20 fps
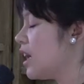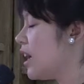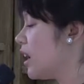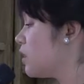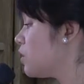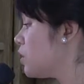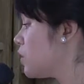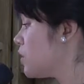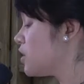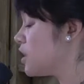
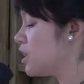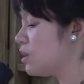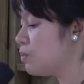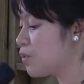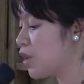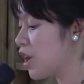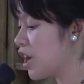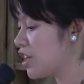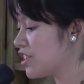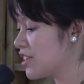
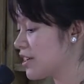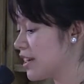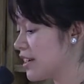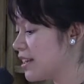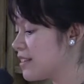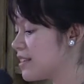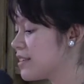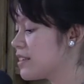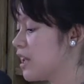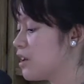energy
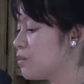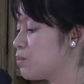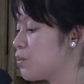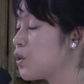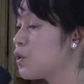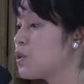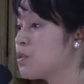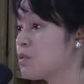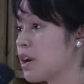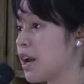projects and
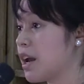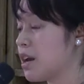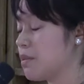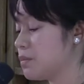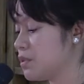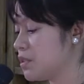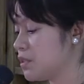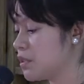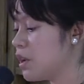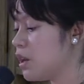
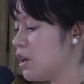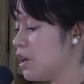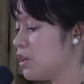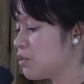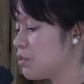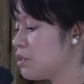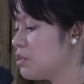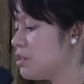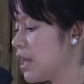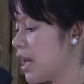programs
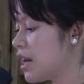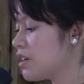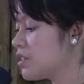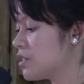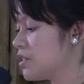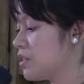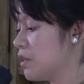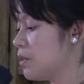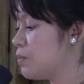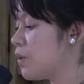through
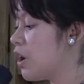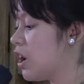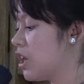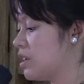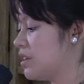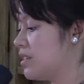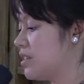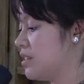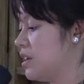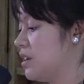national
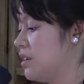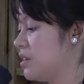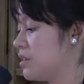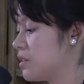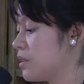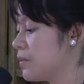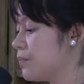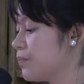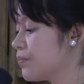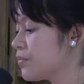
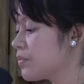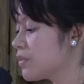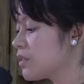policies.